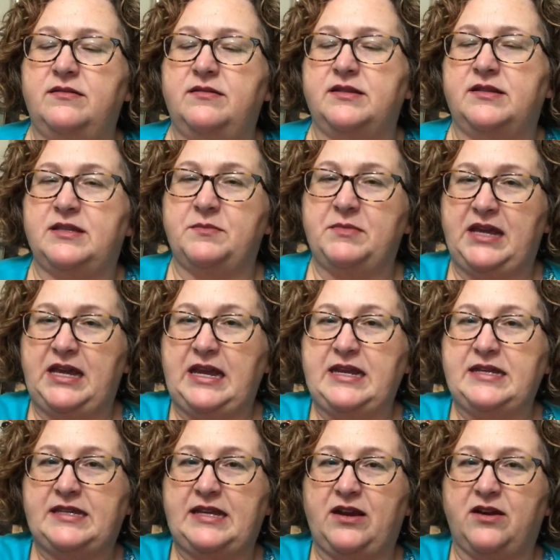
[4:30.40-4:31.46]
some
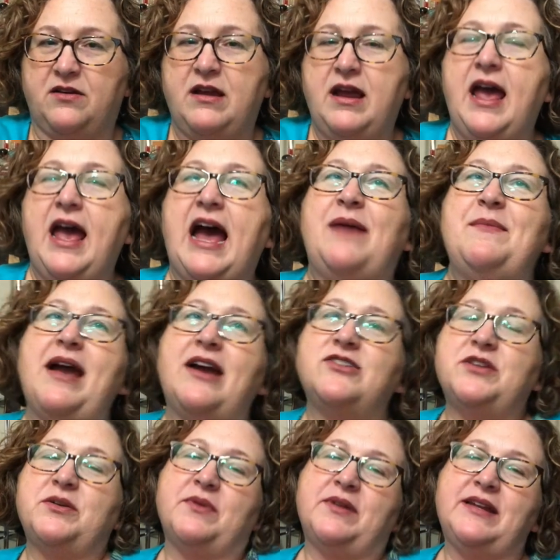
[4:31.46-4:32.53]
keys here. I'm
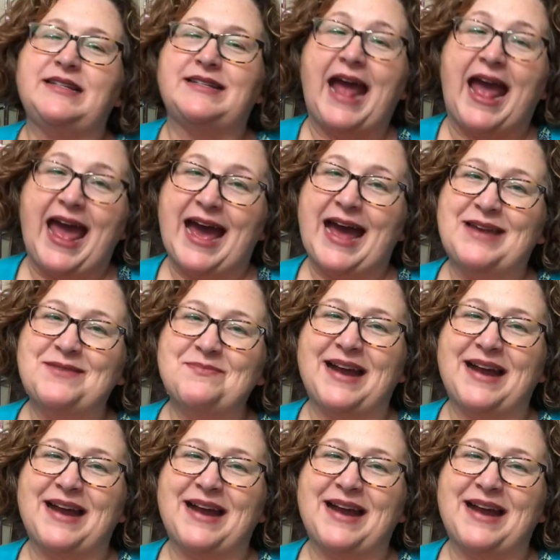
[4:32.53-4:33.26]
actually really sad.